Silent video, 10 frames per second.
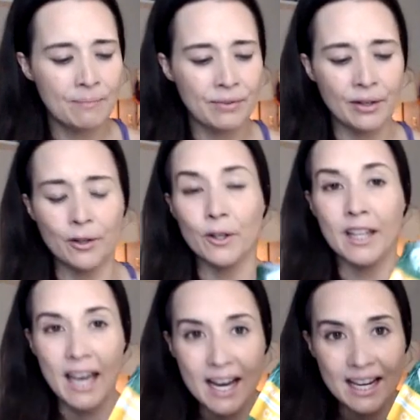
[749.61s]
They're
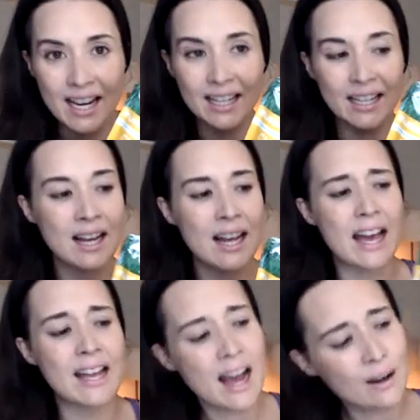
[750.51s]
organic.
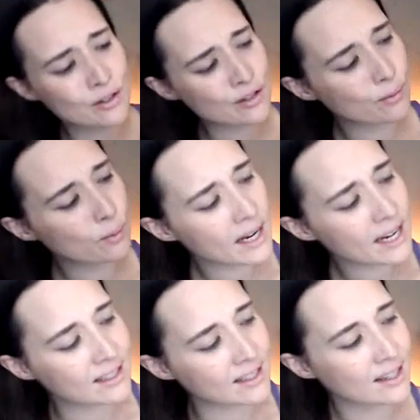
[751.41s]
And how
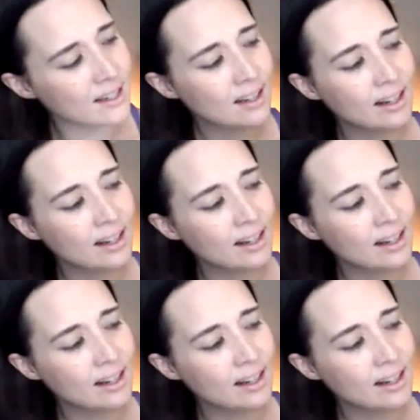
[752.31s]
sweet!